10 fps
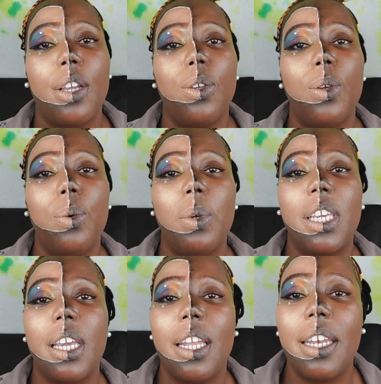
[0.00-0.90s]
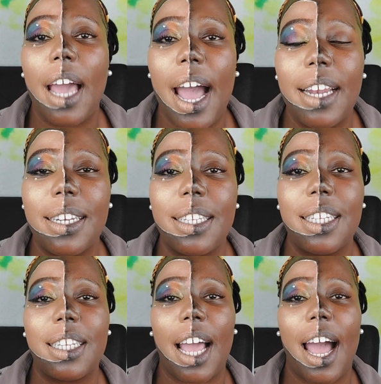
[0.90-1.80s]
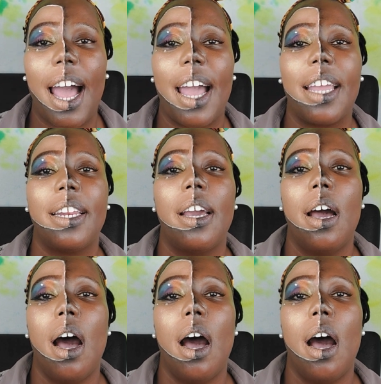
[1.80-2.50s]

You cannot decide